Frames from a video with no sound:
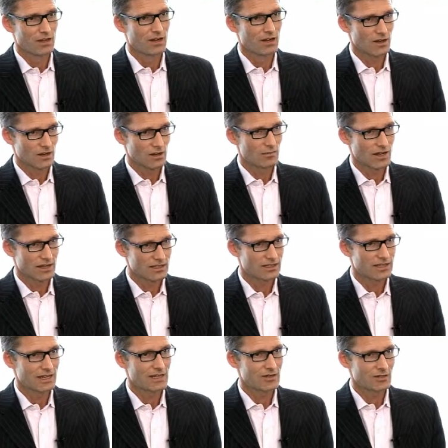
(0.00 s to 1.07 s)
And I'll come back to
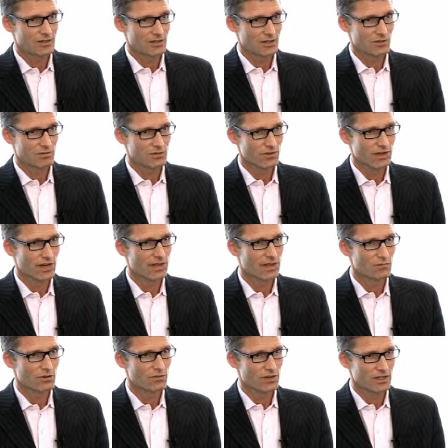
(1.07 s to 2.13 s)
data in terms of how
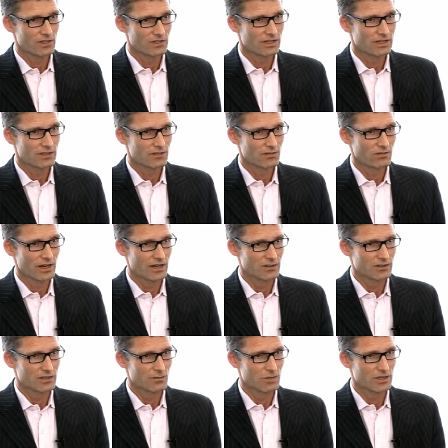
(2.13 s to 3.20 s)
that provides additional value
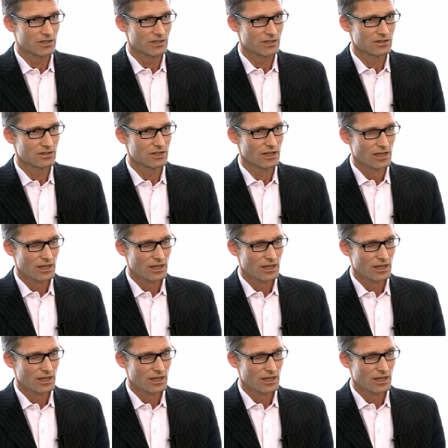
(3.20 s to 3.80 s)
to the business.